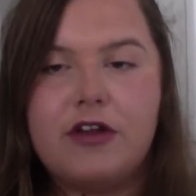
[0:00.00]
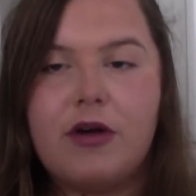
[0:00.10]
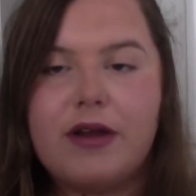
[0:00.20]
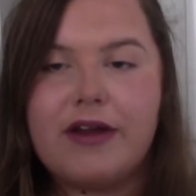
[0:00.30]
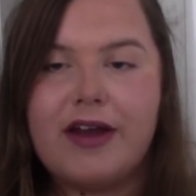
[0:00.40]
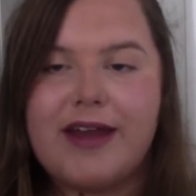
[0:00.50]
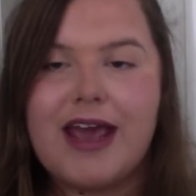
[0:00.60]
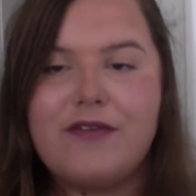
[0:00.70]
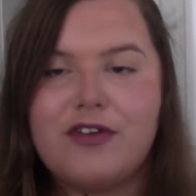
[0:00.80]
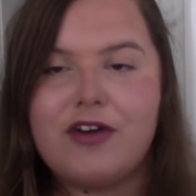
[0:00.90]
You know, I'd
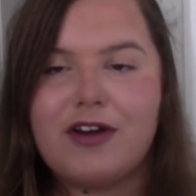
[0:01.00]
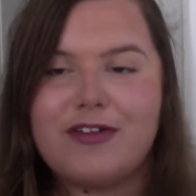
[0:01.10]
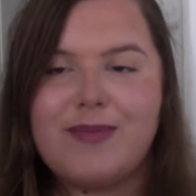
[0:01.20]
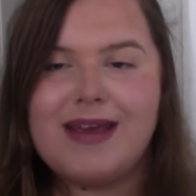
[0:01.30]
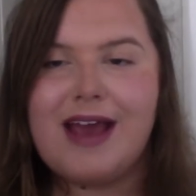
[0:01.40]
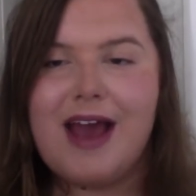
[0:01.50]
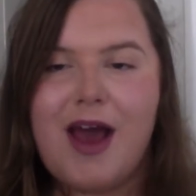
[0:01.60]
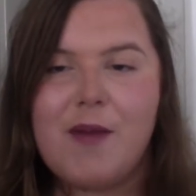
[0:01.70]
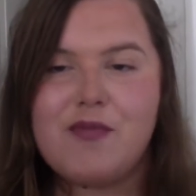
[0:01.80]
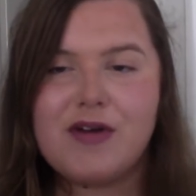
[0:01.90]
hate for you guys to be
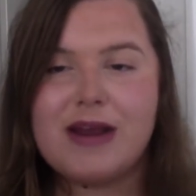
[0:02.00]
pretty